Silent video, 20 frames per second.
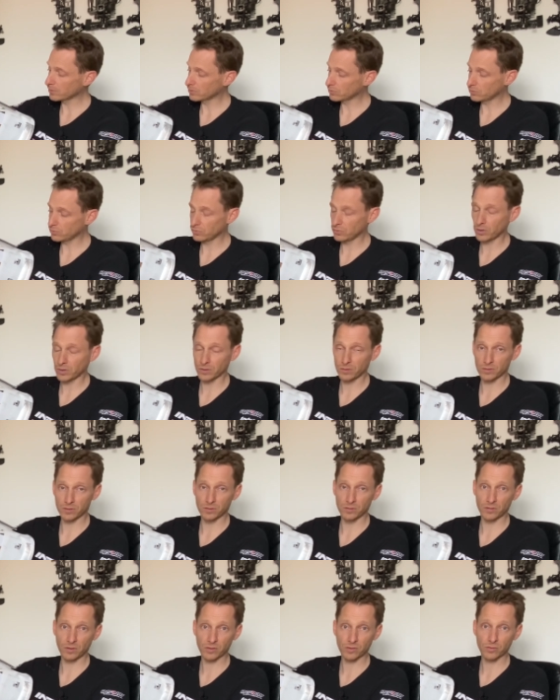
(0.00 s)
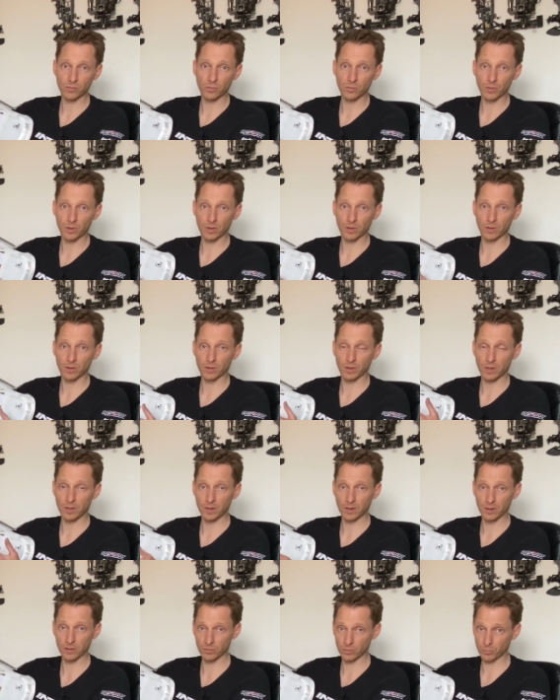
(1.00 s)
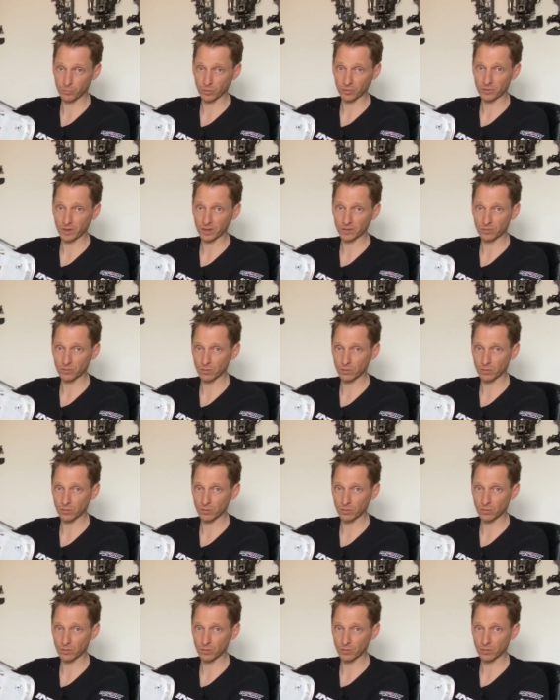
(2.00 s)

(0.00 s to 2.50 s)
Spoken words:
to protect